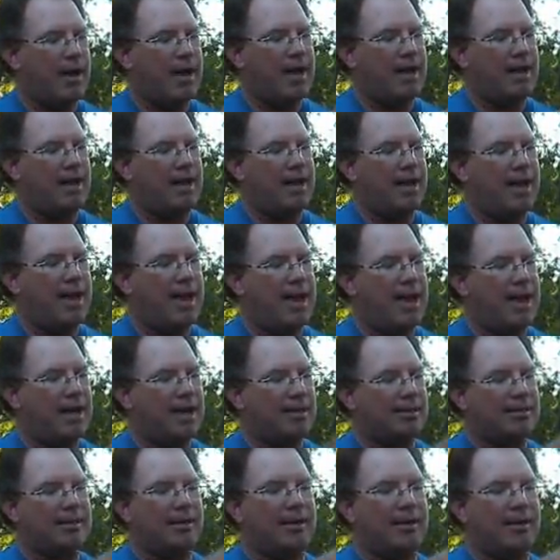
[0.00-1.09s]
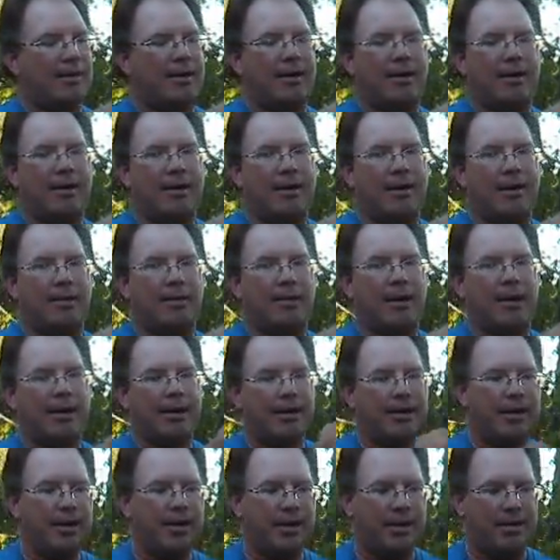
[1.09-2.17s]
and it has a
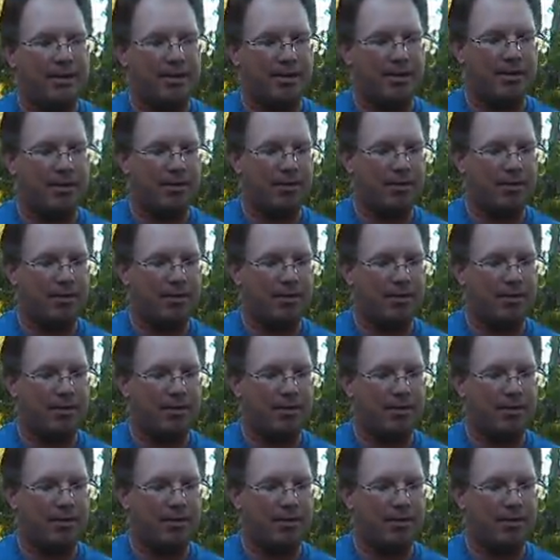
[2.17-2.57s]
blade here.